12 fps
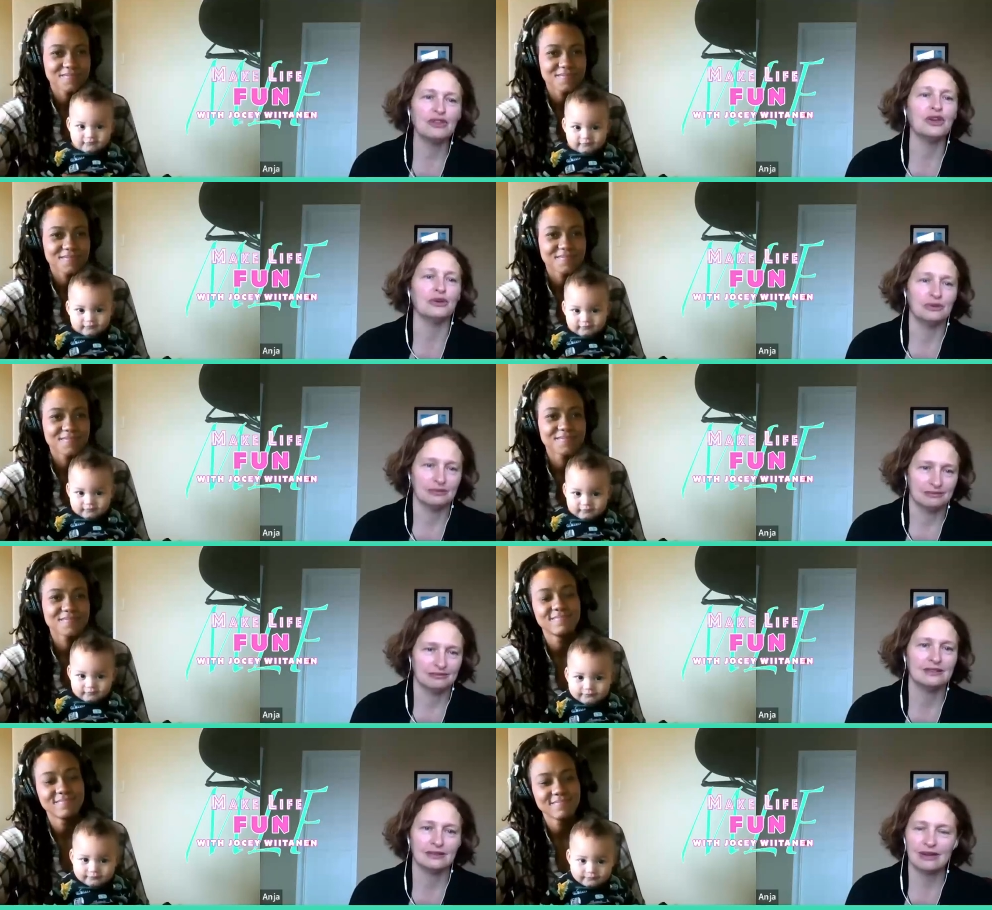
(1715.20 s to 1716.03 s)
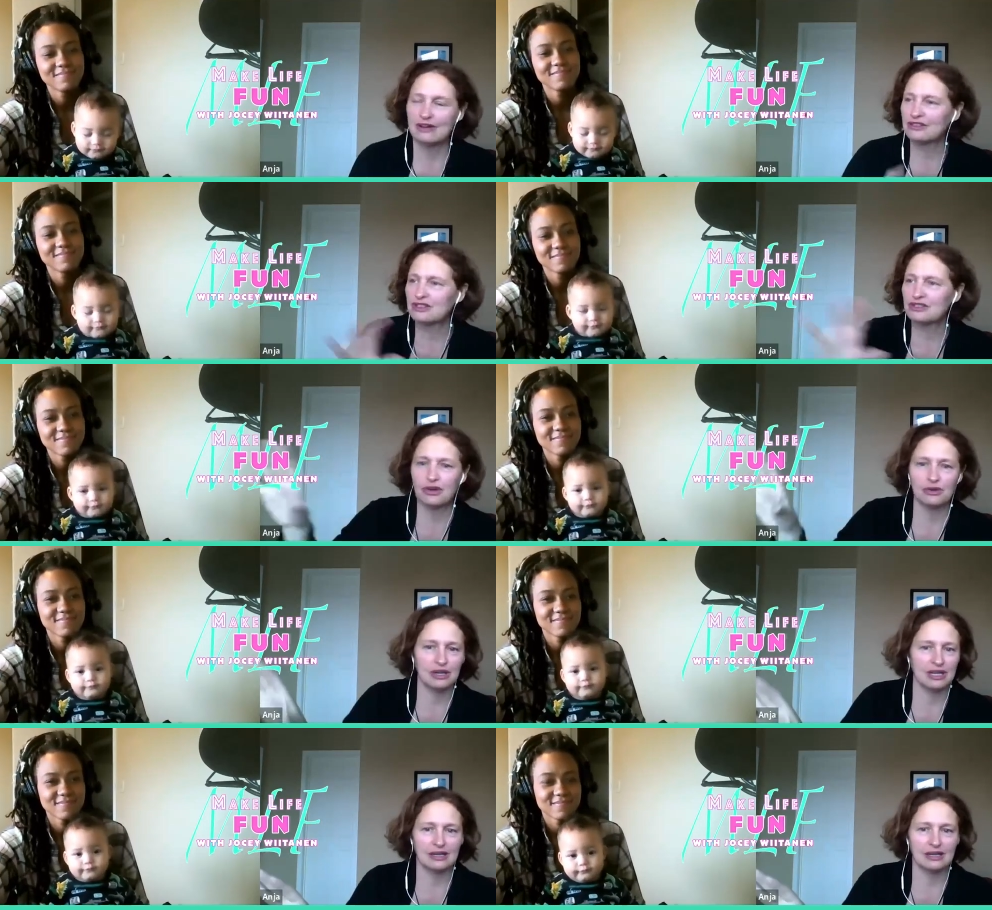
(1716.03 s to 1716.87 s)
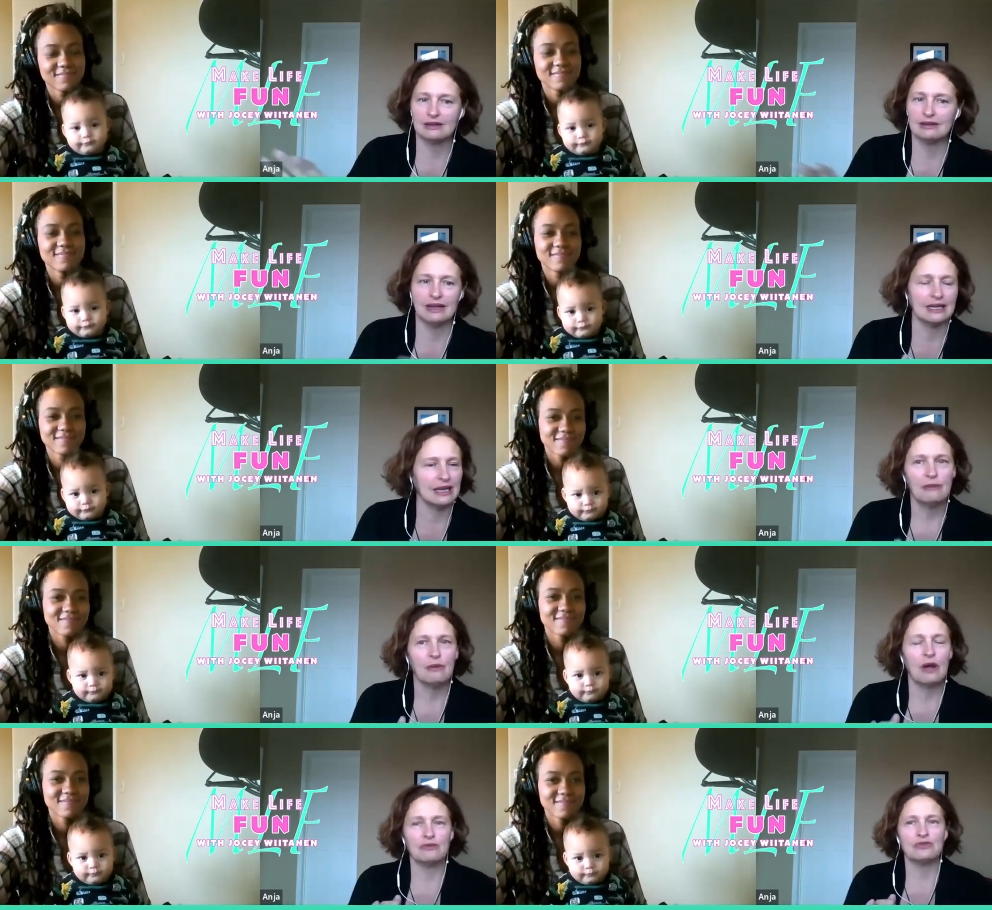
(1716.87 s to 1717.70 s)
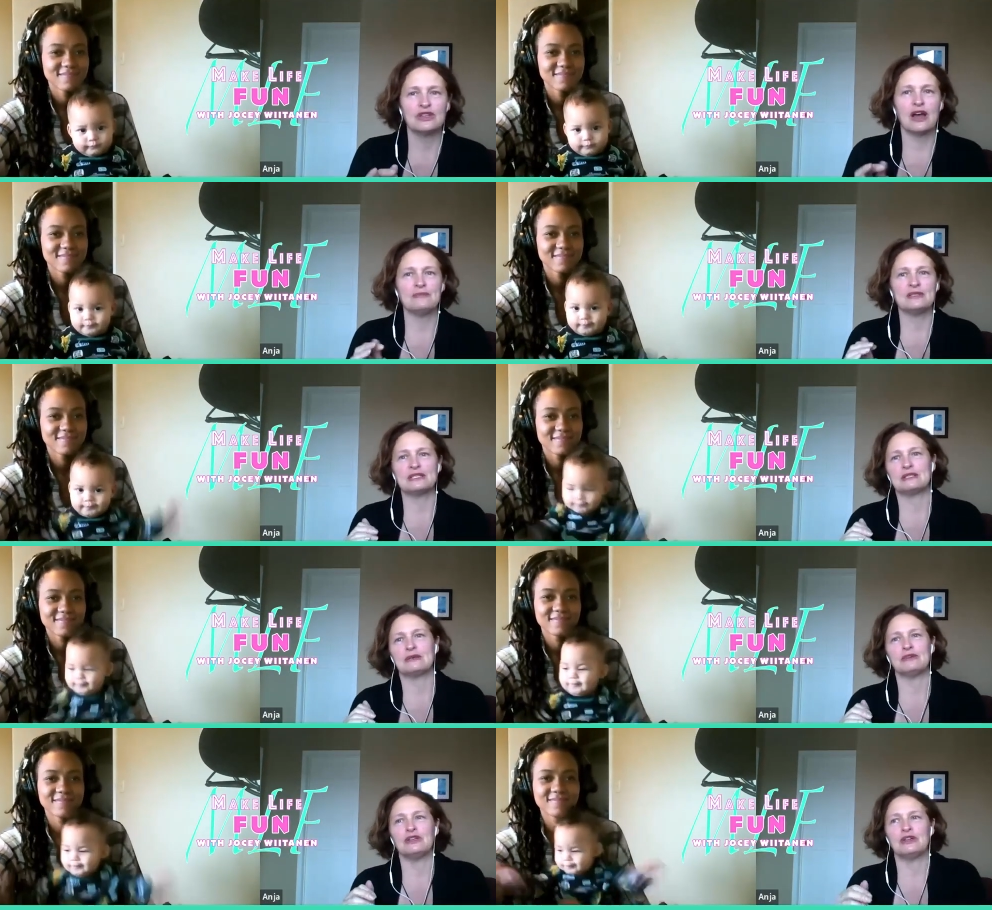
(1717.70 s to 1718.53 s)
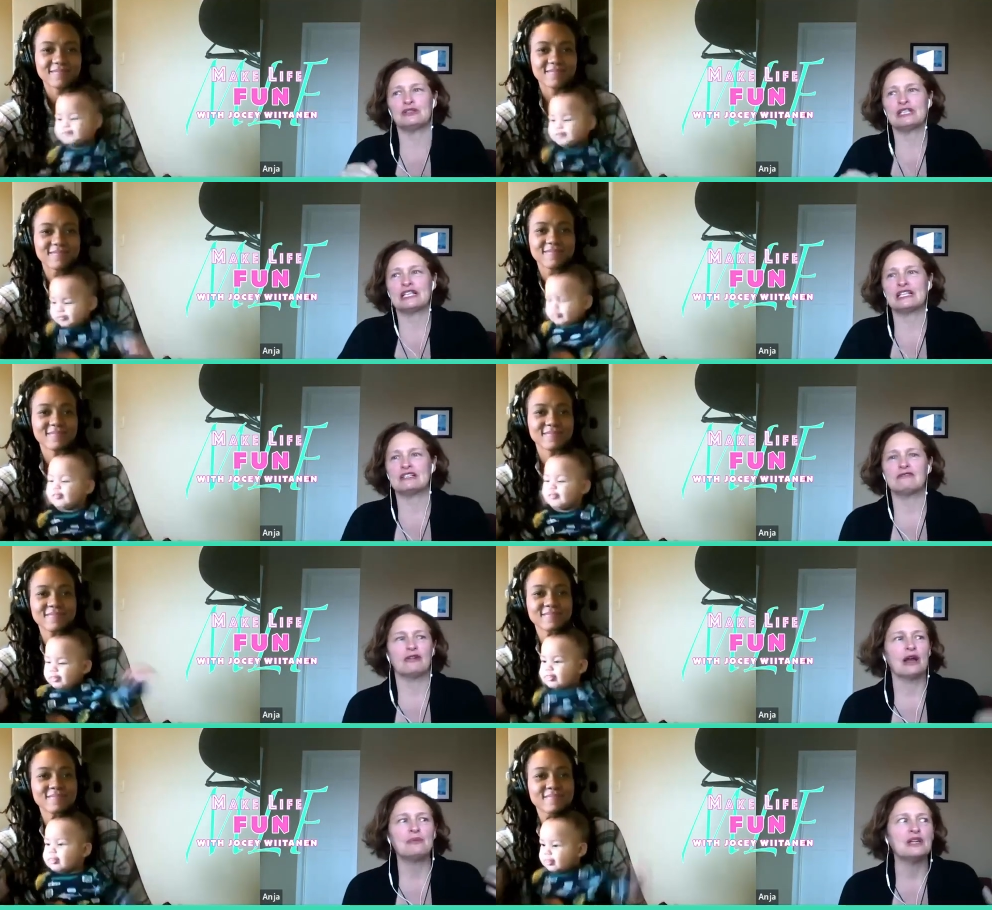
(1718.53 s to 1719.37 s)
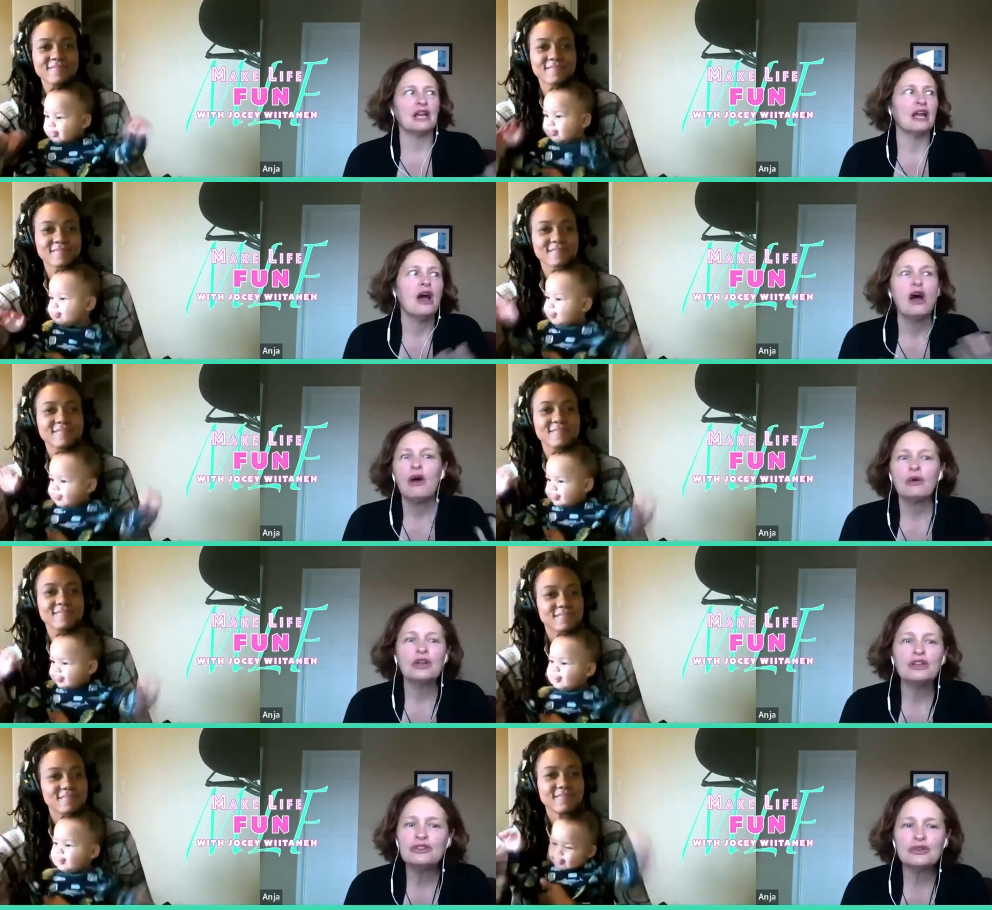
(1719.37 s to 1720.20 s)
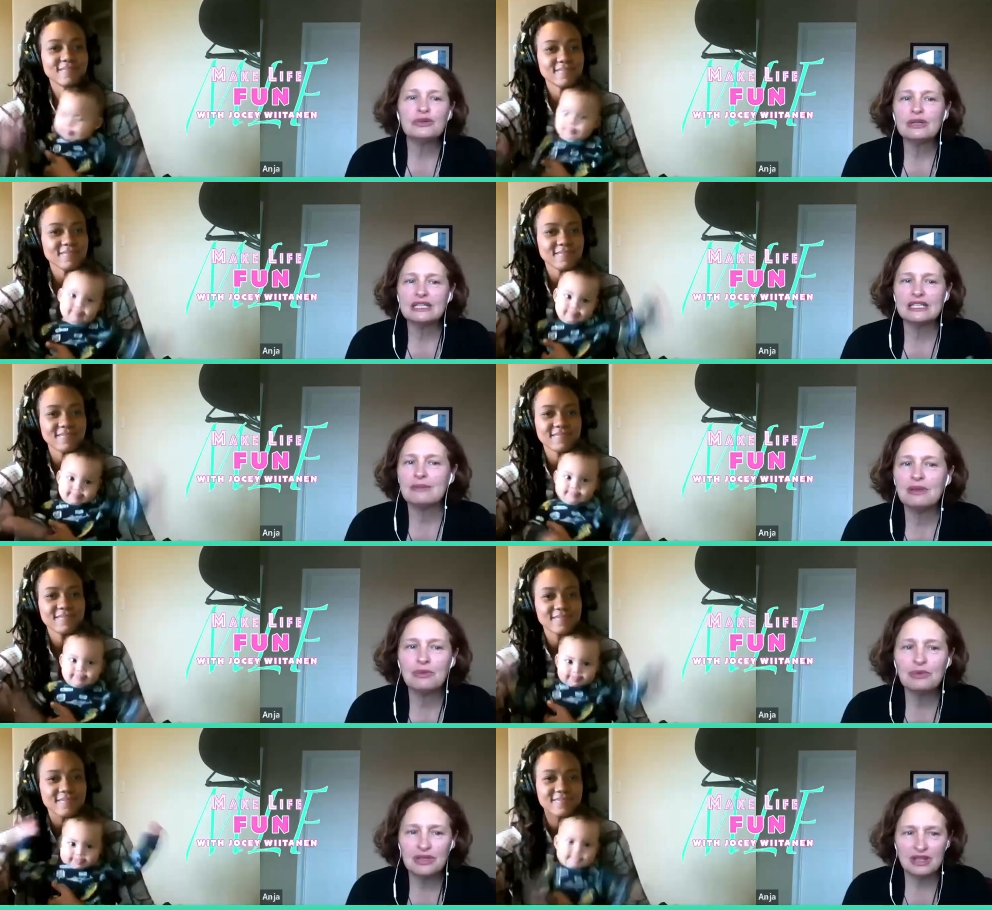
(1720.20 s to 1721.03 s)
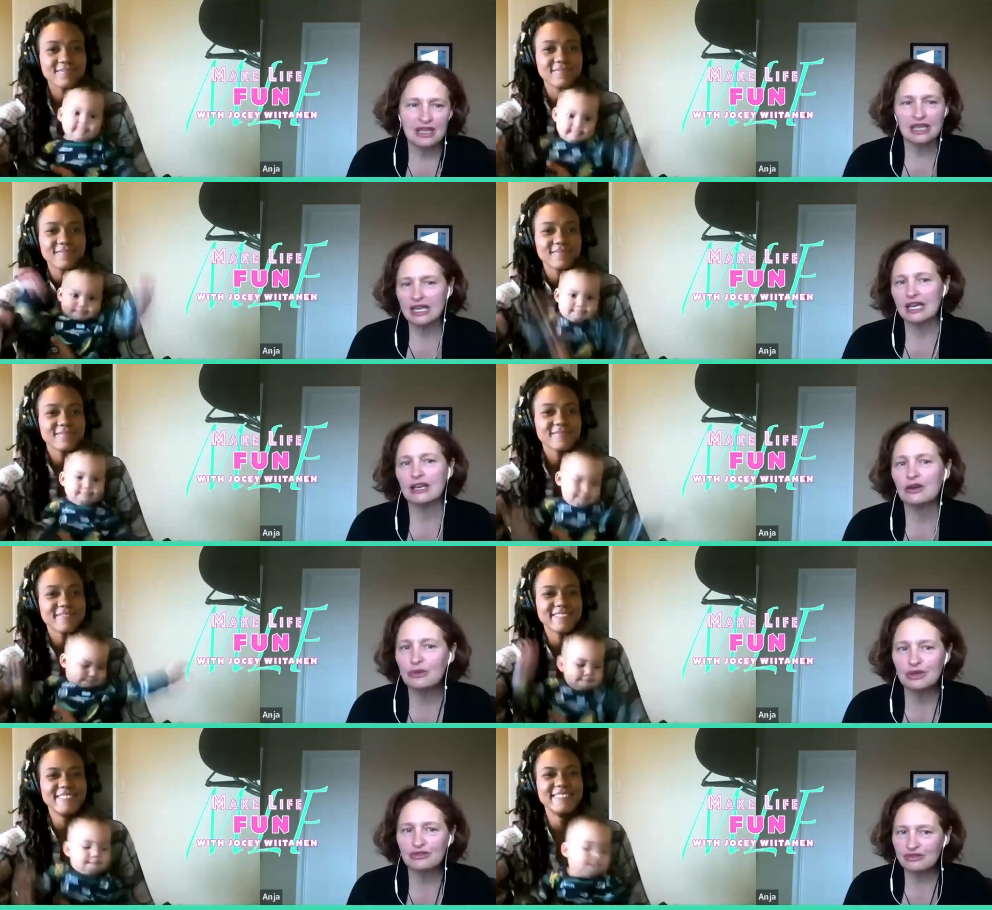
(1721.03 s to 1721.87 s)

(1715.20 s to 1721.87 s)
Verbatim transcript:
Speaker 1: you. Don't have control here. And sometimes it's, you know, as the kids are growing up and you're like, what are you doing? Tell me what you're thinking. Who are your